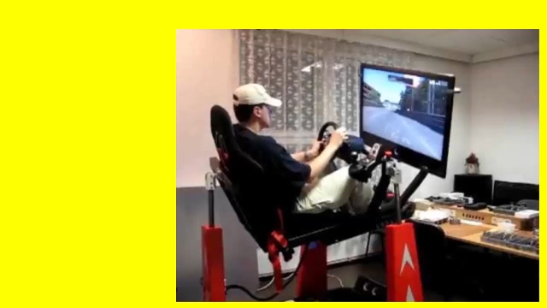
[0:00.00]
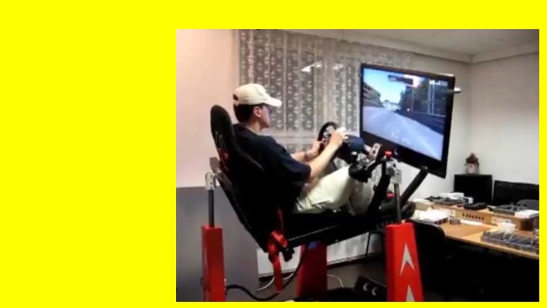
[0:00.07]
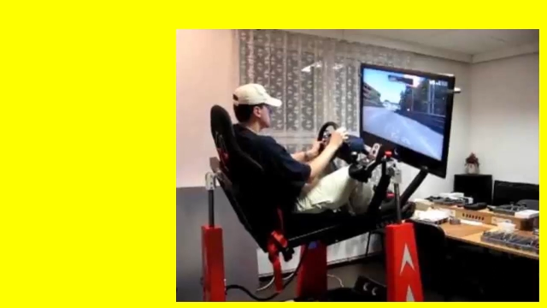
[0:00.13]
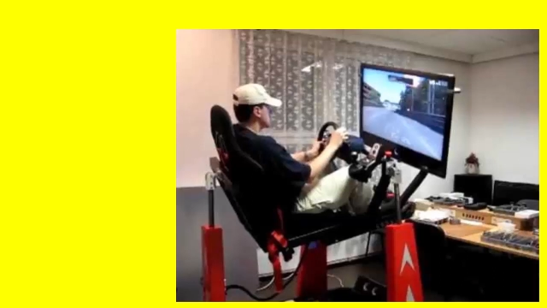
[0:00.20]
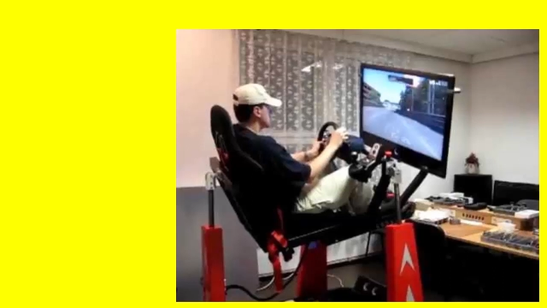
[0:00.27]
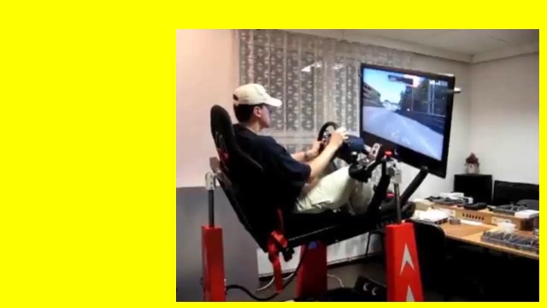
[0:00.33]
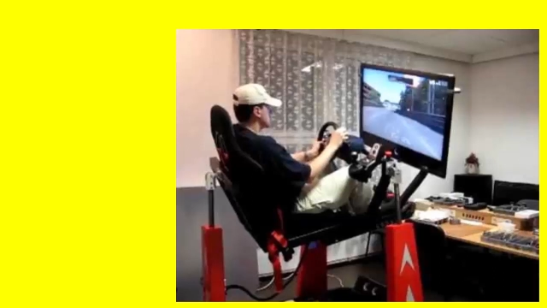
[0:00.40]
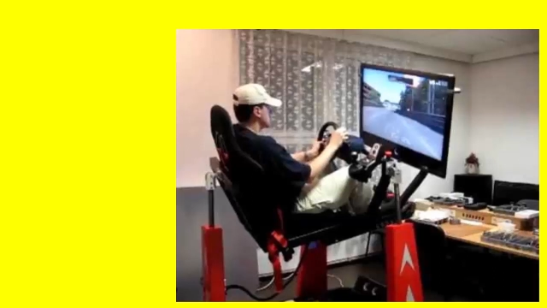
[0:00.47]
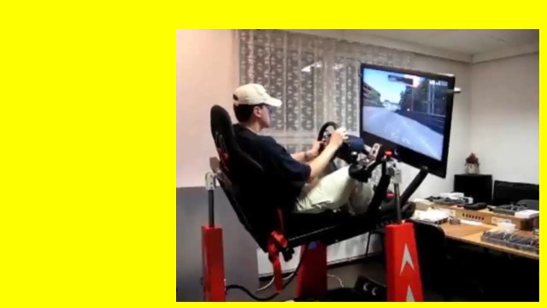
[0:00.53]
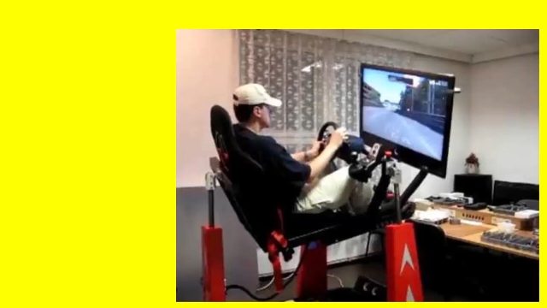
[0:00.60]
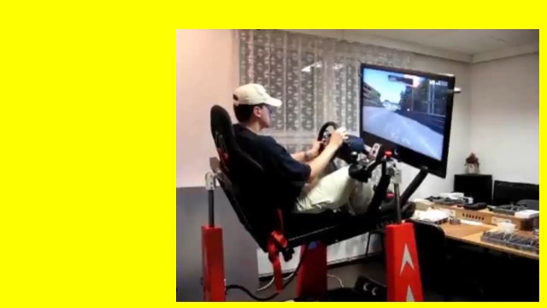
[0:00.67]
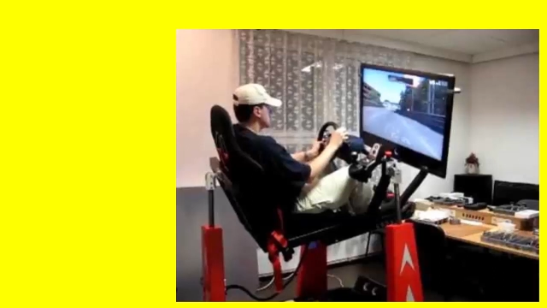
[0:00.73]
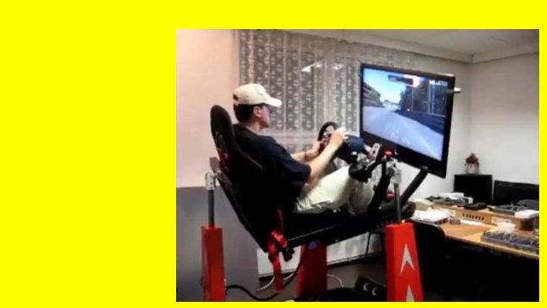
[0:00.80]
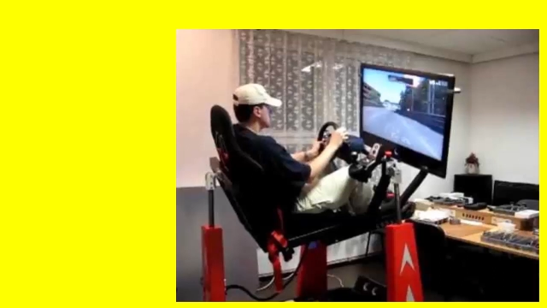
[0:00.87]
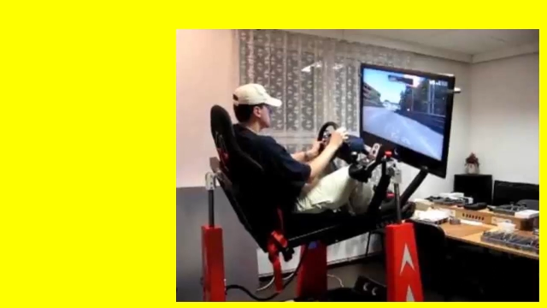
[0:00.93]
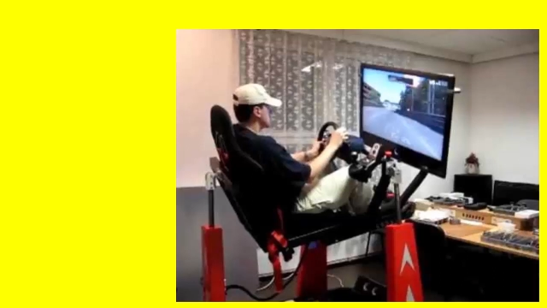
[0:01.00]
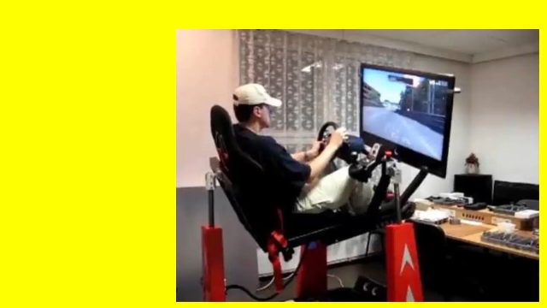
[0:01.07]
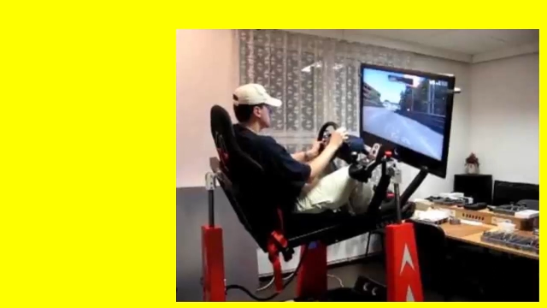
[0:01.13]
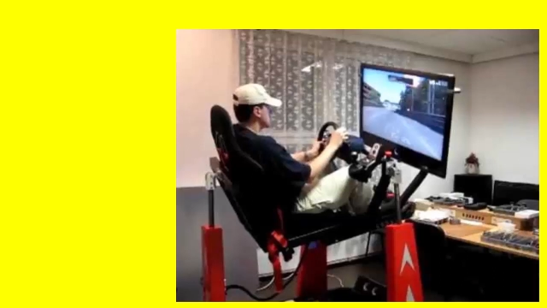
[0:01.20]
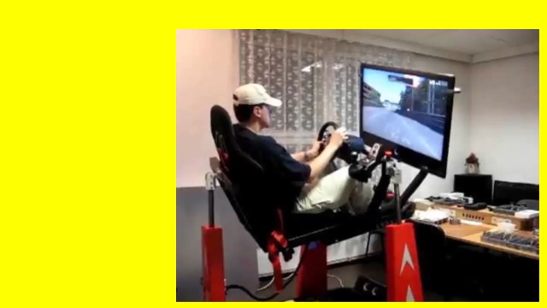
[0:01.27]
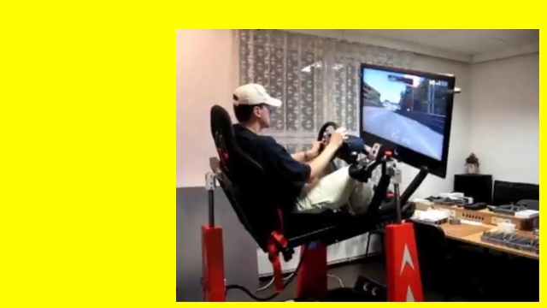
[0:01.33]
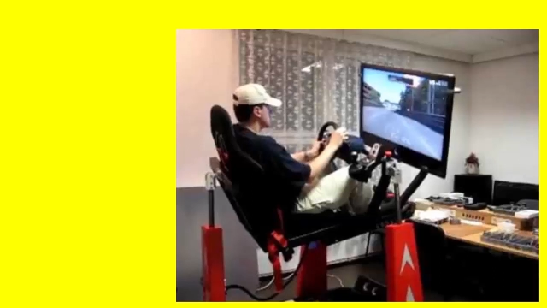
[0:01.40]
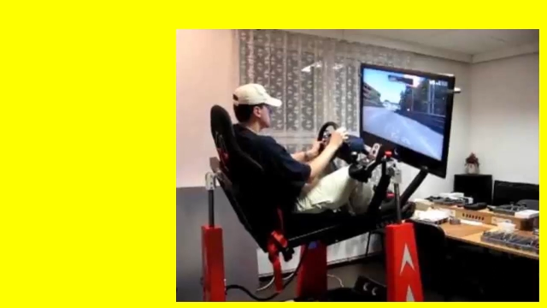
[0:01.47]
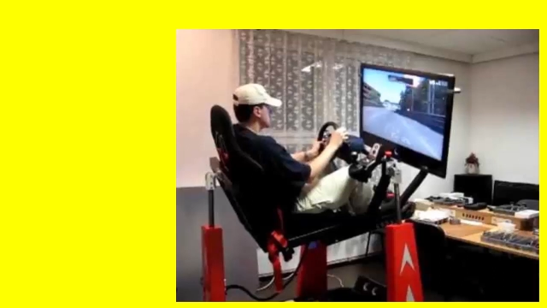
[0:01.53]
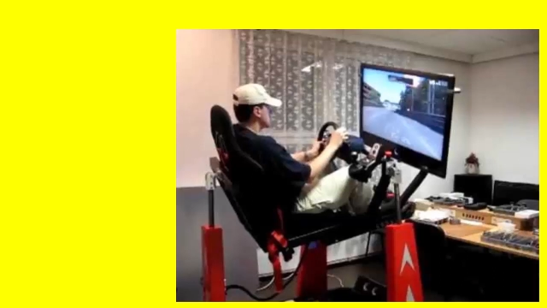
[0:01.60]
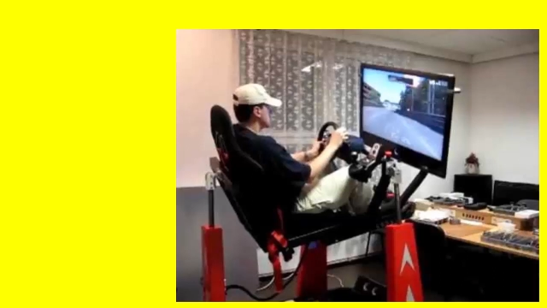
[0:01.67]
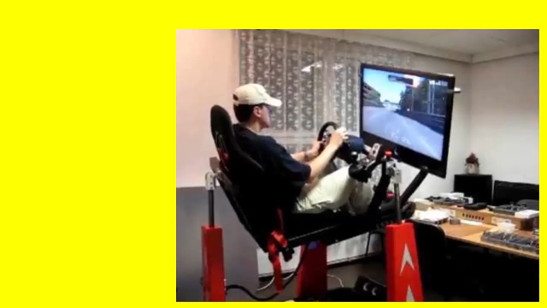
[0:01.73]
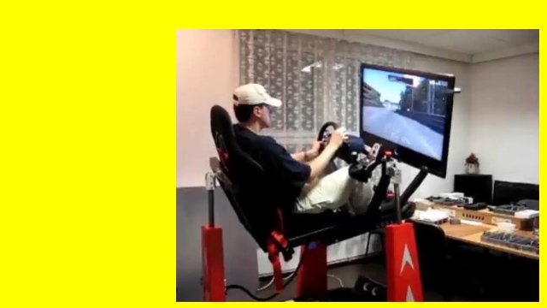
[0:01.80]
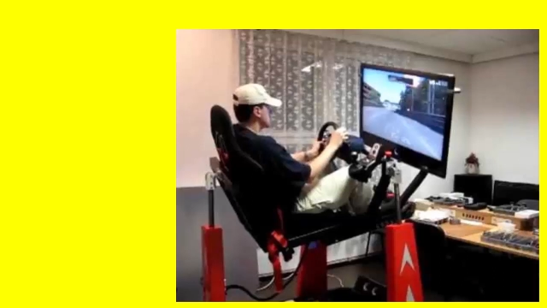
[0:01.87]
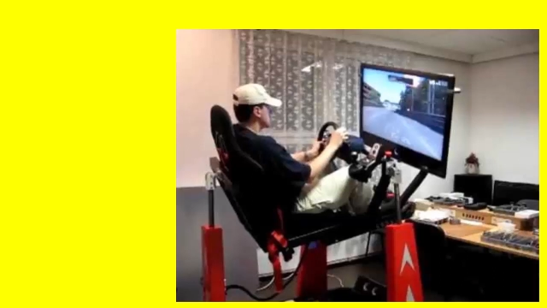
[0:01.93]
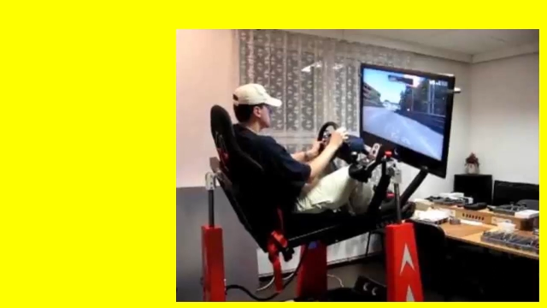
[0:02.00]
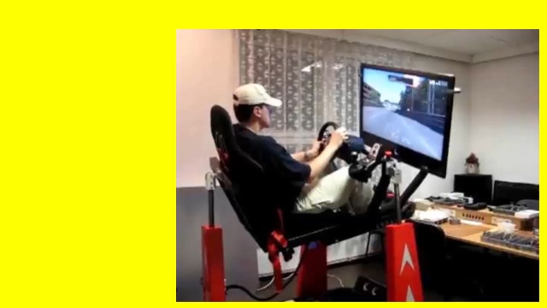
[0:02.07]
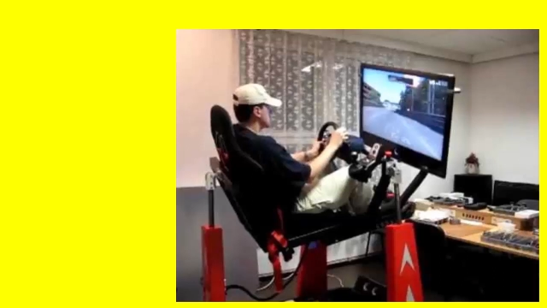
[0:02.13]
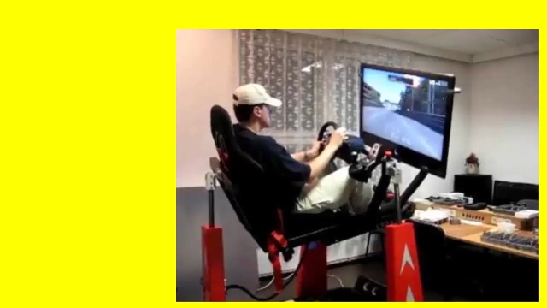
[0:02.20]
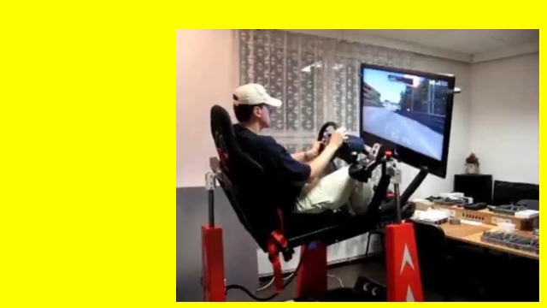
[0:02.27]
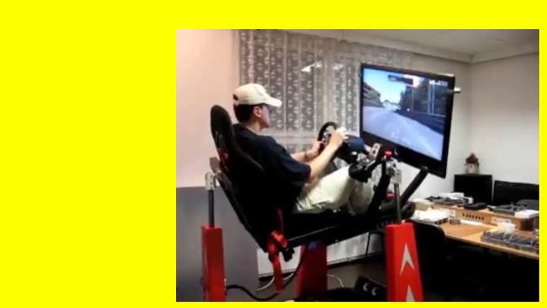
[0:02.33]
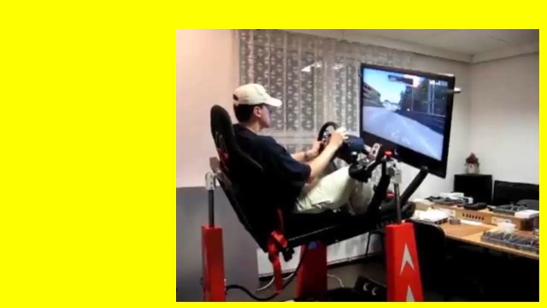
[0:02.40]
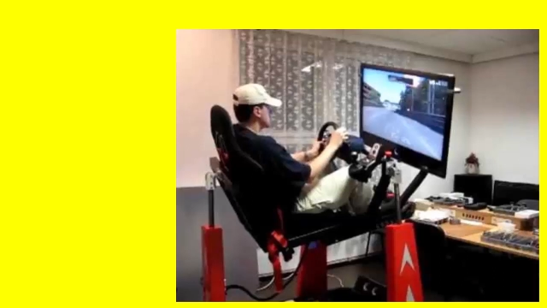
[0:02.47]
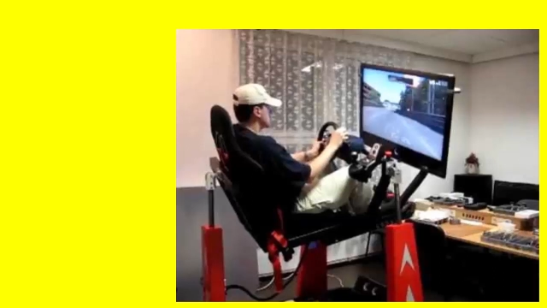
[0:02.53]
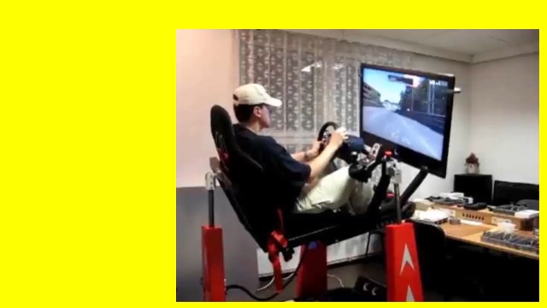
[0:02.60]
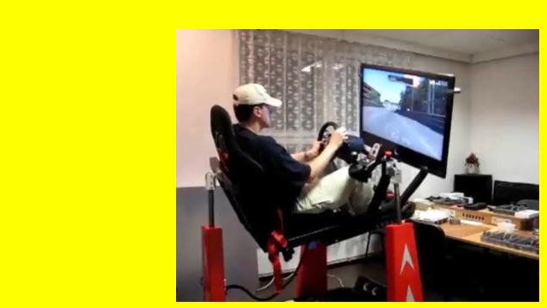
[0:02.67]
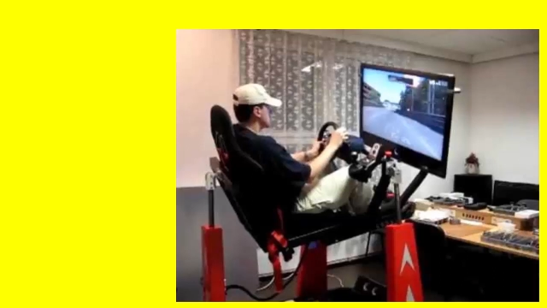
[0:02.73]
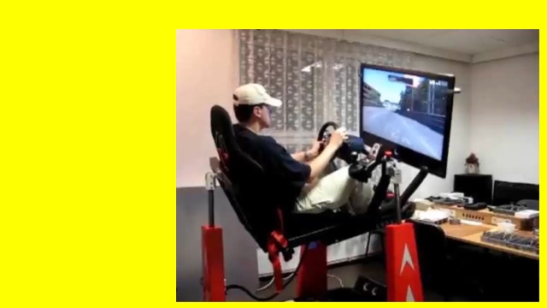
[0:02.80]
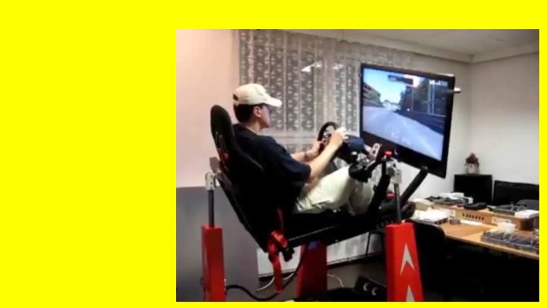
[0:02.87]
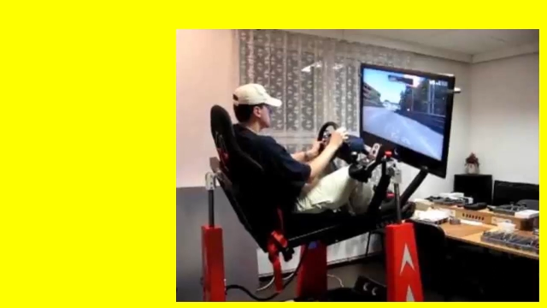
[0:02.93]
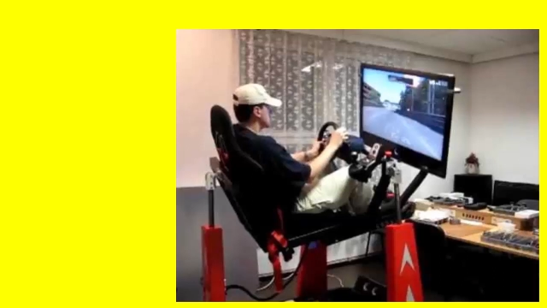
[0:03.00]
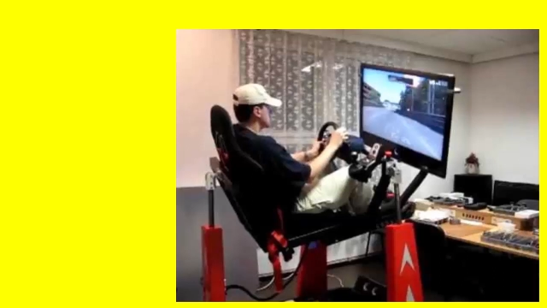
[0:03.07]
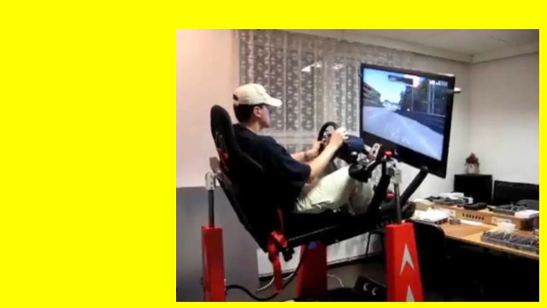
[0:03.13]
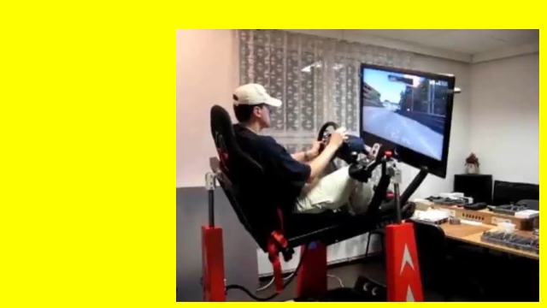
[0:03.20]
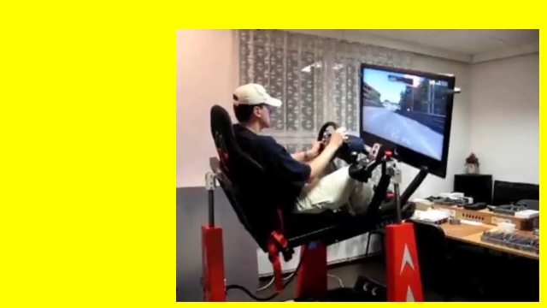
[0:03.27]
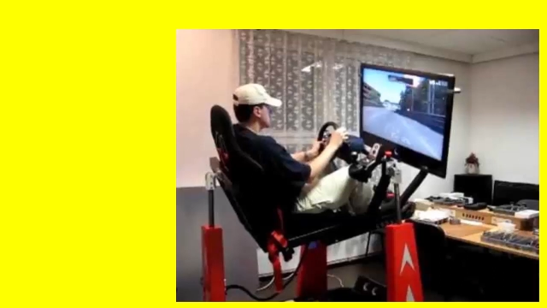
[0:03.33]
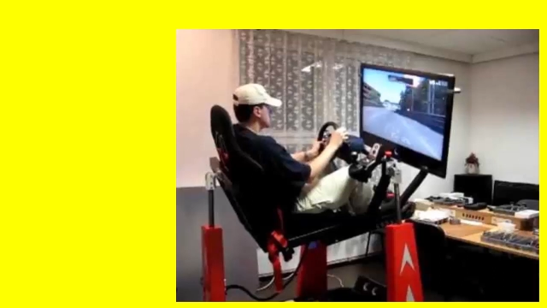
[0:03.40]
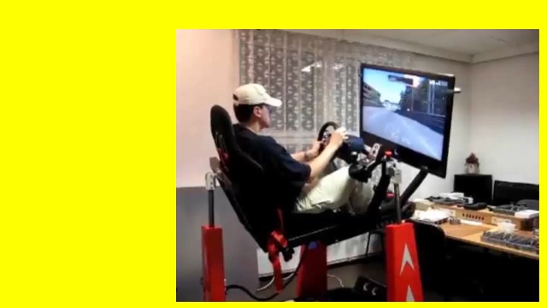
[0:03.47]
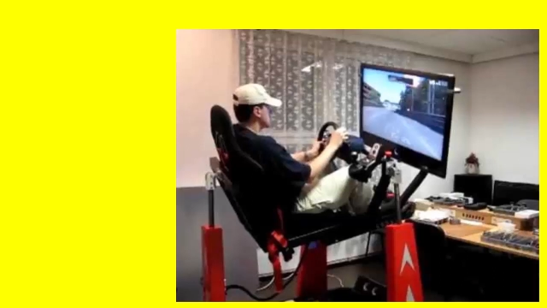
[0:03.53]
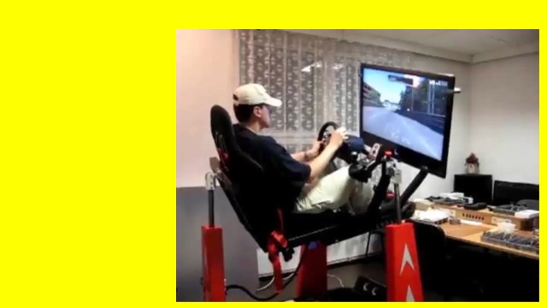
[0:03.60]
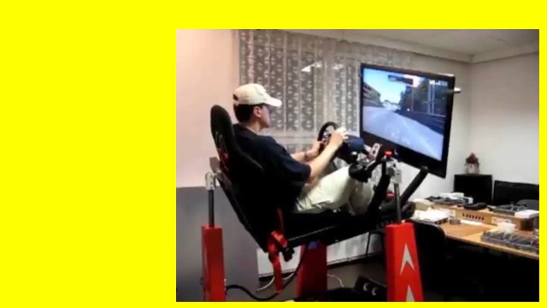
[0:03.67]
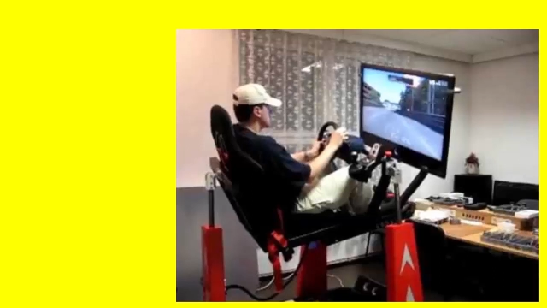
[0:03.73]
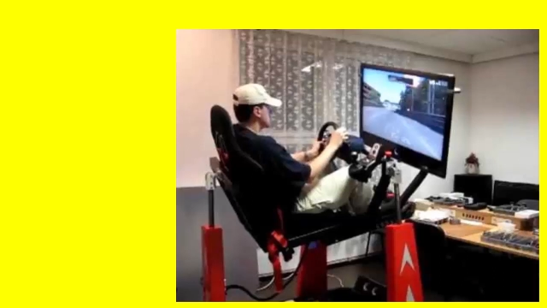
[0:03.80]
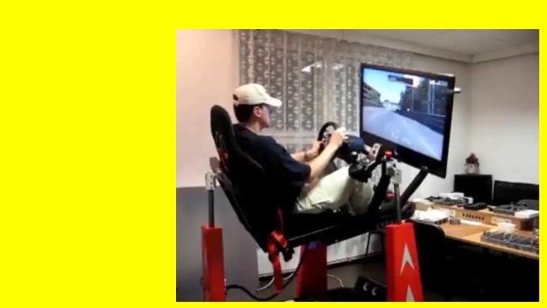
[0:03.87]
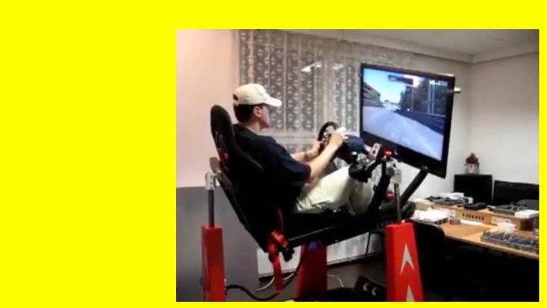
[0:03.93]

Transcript: No face is visible, so there are no lips to read.